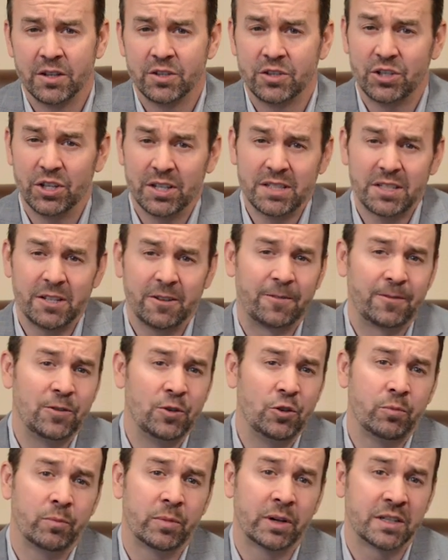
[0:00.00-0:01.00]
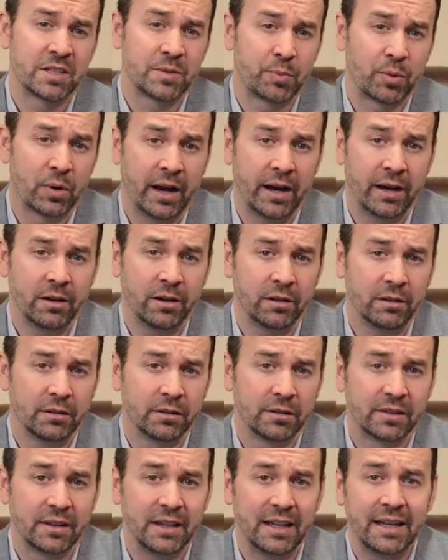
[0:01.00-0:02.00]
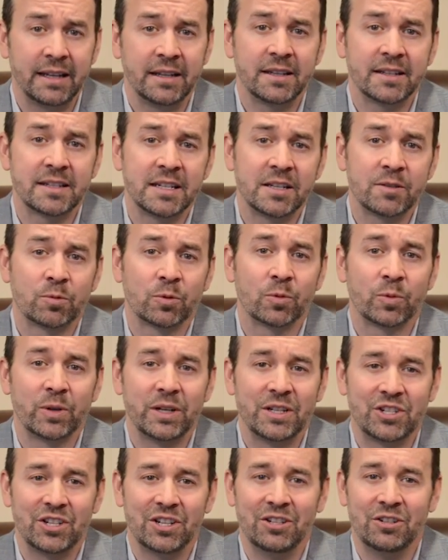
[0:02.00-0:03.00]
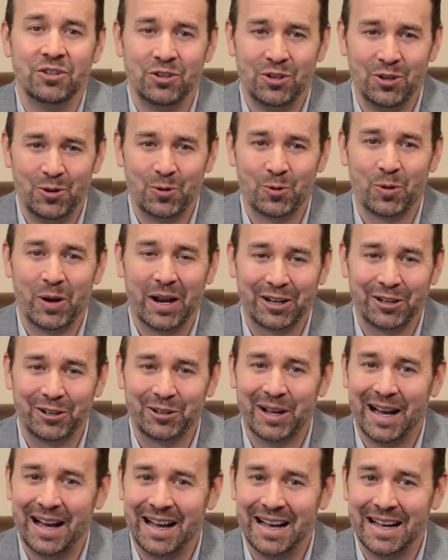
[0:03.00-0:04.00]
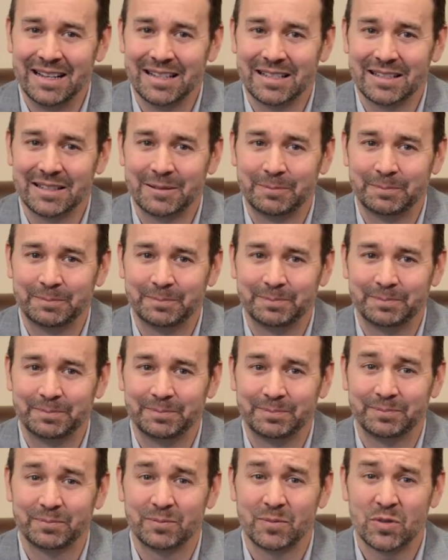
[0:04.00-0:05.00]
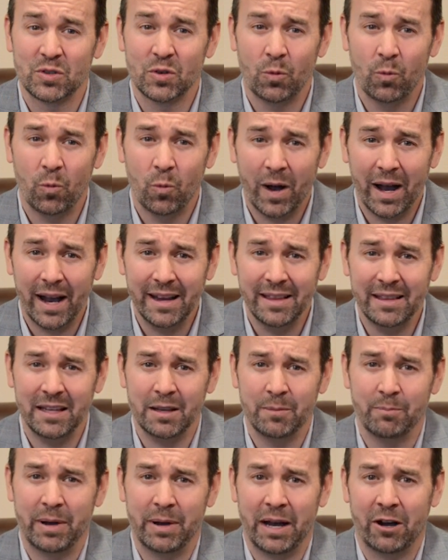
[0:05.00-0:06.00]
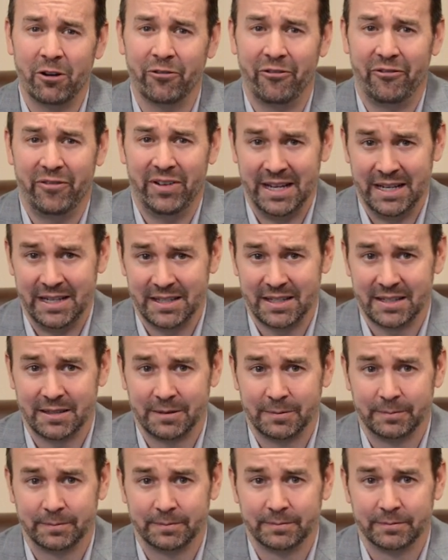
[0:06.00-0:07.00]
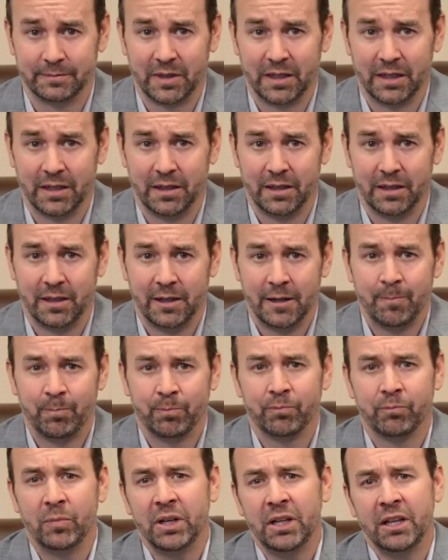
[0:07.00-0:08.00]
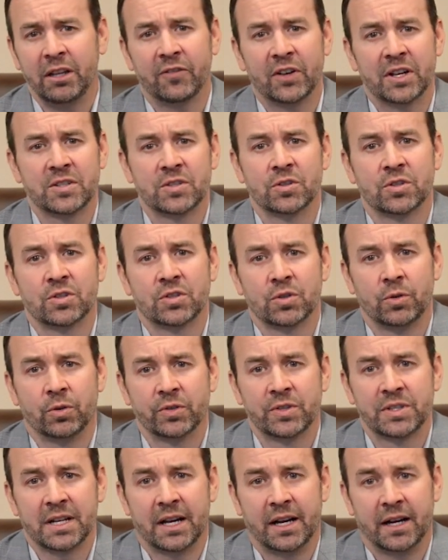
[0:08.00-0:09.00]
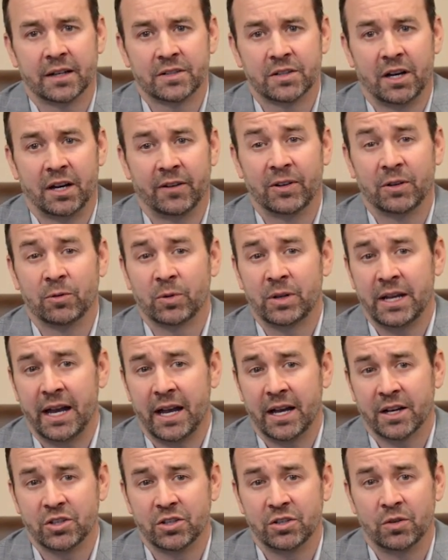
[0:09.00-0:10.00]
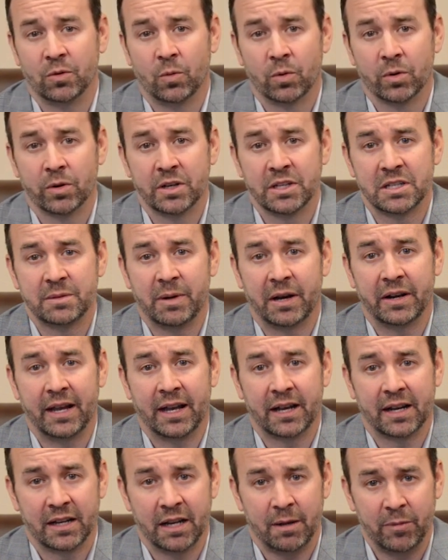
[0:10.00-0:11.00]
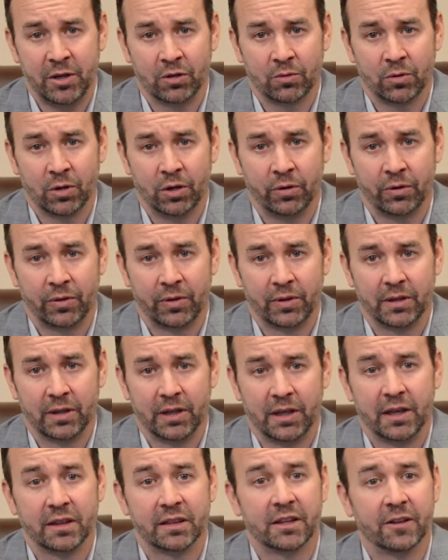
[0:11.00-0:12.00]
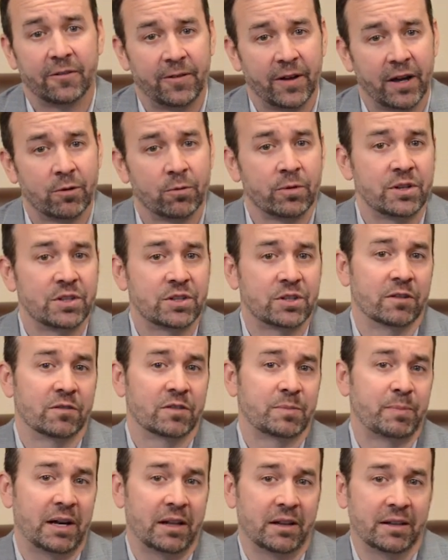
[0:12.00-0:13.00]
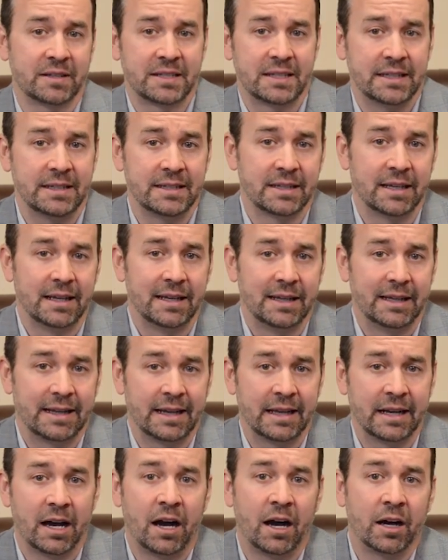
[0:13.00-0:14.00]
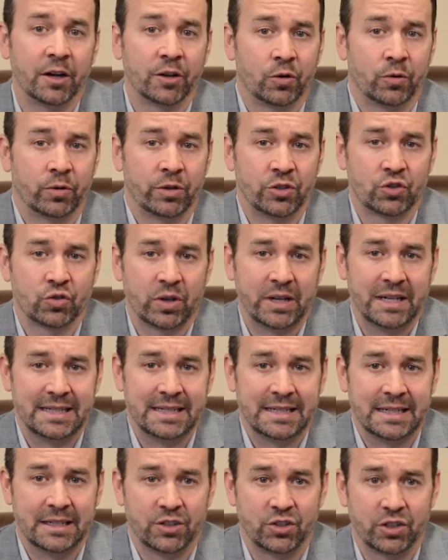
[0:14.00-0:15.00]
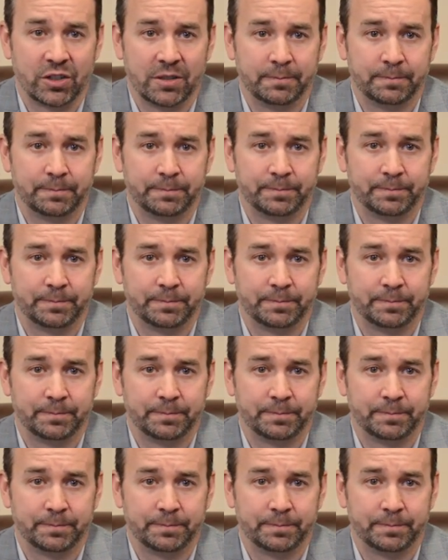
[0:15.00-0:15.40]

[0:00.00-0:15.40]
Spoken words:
Just a few months prior, the indices were reaching new record highs. So why the about face? Many investors sold stocks off in reaction to worries about economic growth, the Federal Reserve's policies, and ongoing trade tension.